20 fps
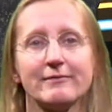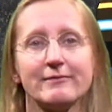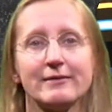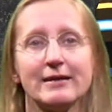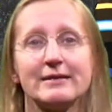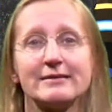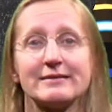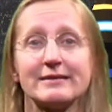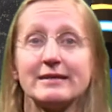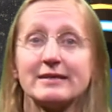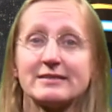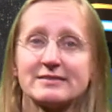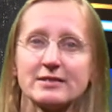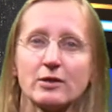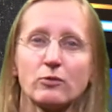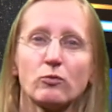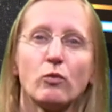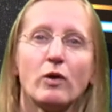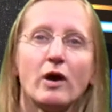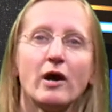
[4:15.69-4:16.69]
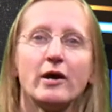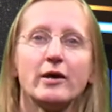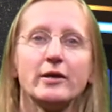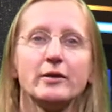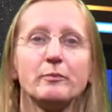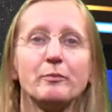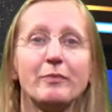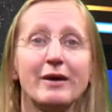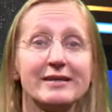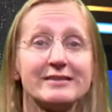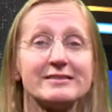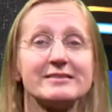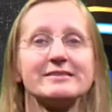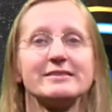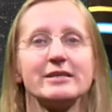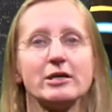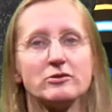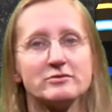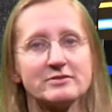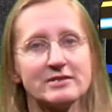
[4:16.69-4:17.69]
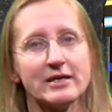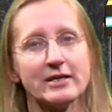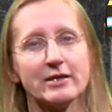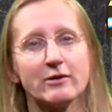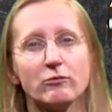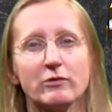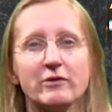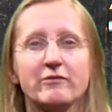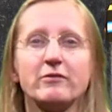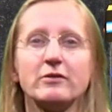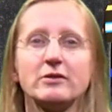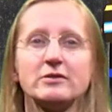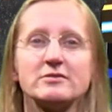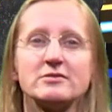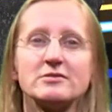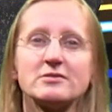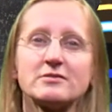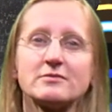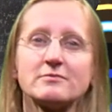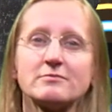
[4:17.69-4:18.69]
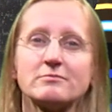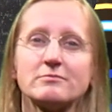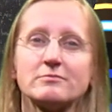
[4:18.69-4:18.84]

and x and y by the delta equivalence,